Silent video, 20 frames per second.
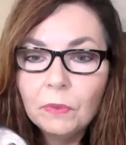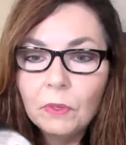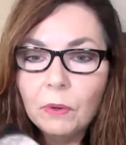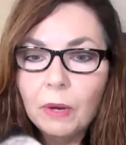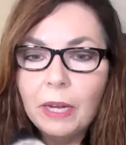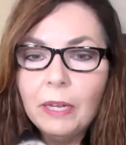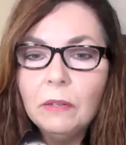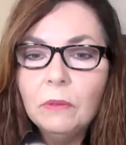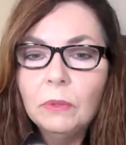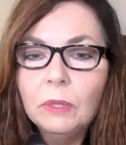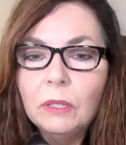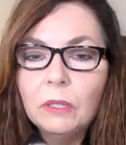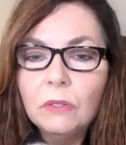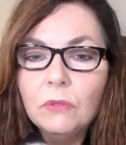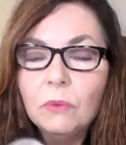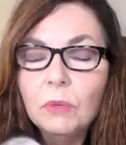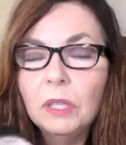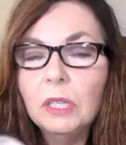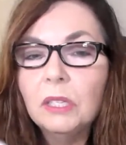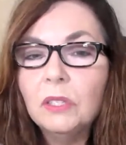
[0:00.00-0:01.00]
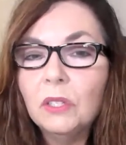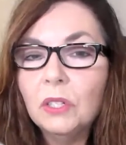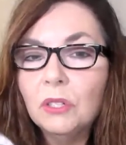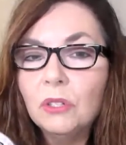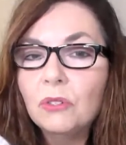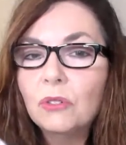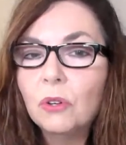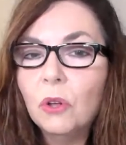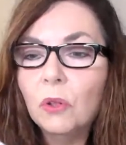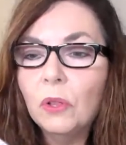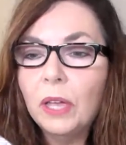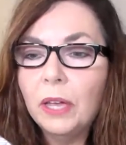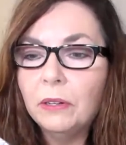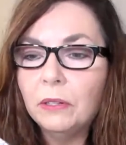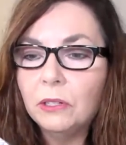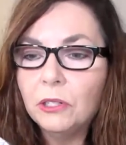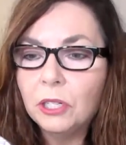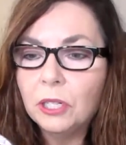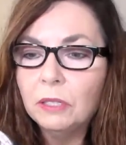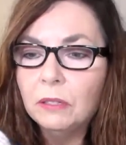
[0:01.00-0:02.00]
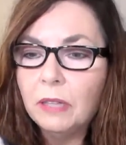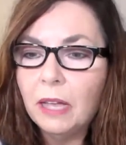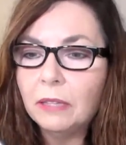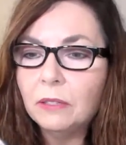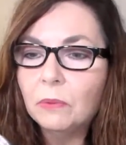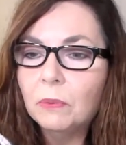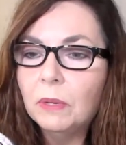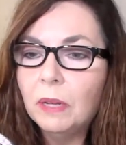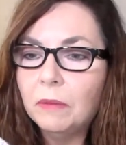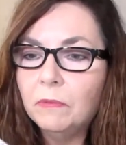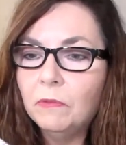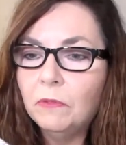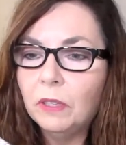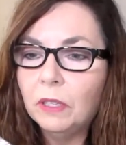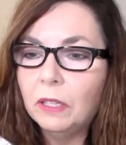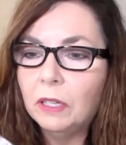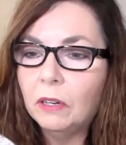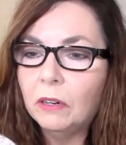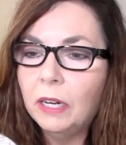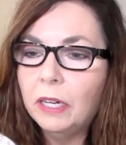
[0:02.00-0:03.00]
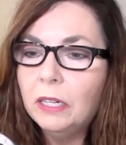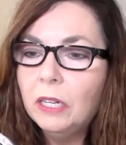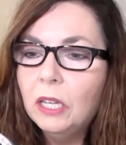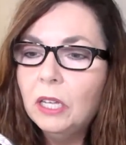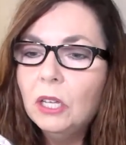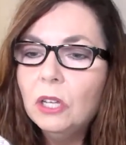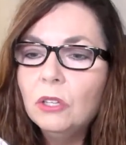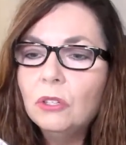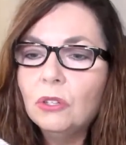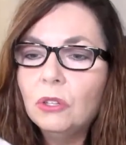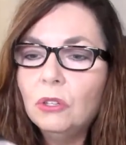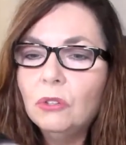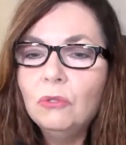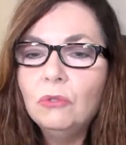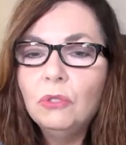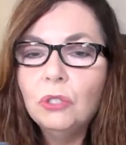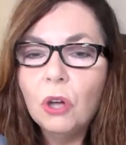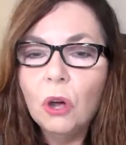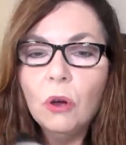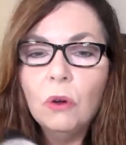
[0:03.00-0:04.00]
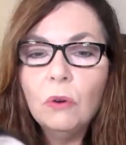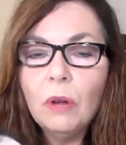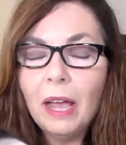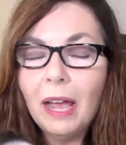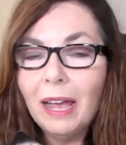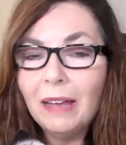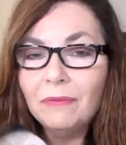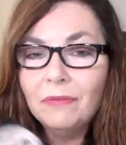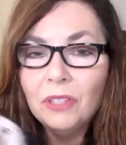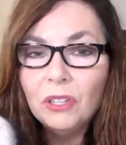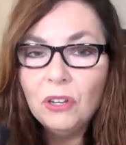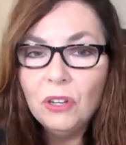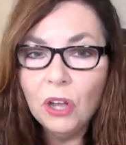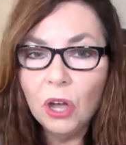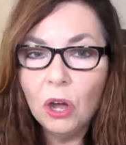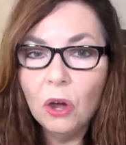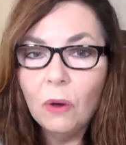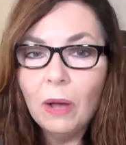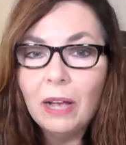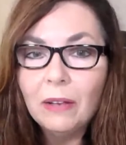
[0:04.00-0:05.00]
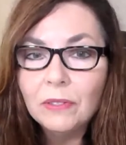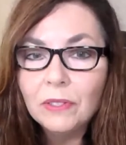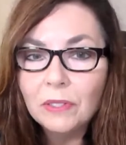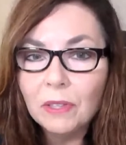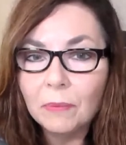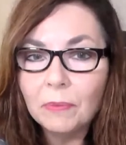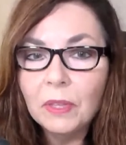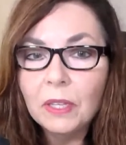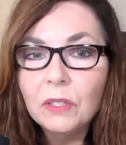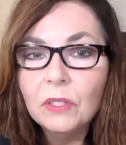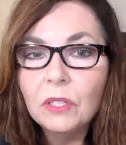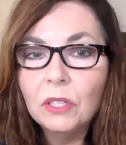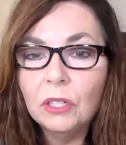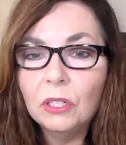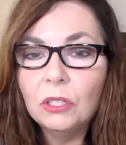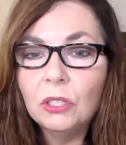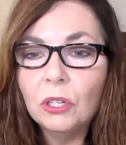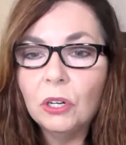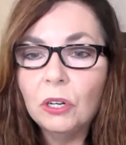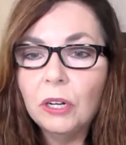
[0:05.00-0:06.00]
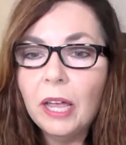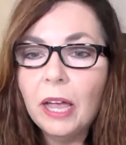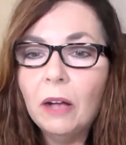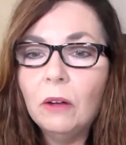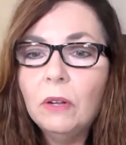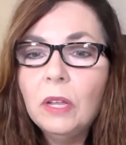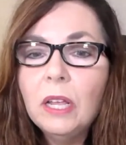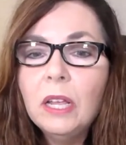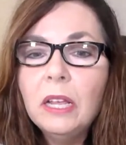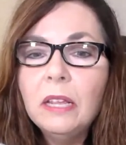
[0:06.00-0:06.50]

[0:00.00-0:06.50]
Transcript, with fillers: right with this release control energy that's what i'm feeling all right so you don't have to know how something's going to turn out